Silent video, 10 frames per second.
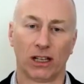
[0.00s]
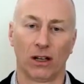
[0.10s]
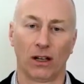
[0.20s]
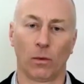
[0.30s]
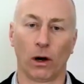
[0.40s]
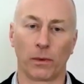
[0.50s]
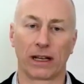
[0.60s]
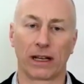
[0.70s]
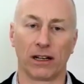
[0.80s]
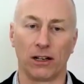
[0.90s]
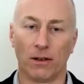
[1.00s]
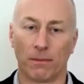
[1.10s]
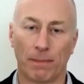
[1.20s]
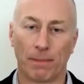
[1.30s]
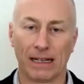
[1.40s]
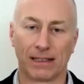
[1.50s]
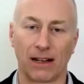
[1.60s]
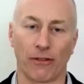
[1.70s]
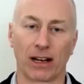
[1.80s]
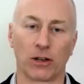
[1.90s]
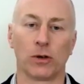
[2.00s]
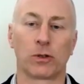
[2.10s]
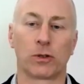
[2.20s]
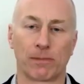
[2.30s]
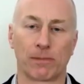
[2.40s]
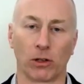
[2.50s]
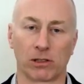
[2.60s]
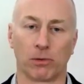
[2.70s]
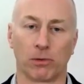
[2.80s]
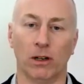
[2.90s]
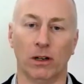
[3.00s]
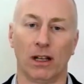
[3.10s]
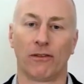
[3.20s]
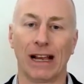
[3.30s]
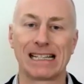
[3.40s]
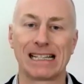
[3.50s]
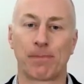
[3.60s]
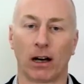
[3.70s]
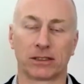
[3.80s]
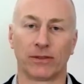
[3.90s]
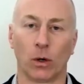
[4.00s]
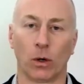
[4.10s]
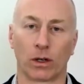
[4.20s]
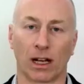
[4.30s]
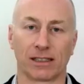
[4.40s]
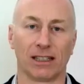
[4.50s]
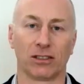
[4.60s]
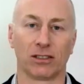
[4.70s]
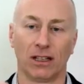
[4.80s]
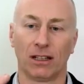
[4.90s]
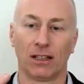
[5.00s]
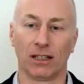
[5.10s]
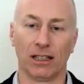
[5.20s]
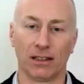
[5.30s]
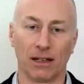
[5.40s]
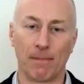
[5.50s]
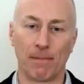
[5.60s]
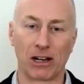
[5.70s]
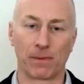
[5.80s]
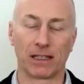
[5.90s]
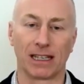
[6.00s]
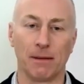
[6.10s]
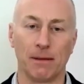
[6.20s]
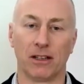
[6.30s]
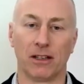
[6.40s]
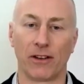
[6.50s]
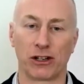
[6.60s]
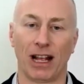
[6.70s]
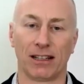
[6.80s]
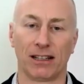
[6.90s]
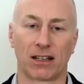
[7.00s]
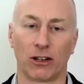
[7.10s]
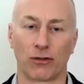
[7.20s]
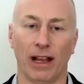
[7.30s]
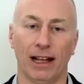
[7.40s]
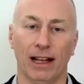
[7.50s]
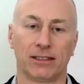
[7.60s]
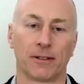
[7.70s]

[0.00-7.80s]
What are we going to be delivering and who's responsible for each part of the organization? The management team, division heads, country heads.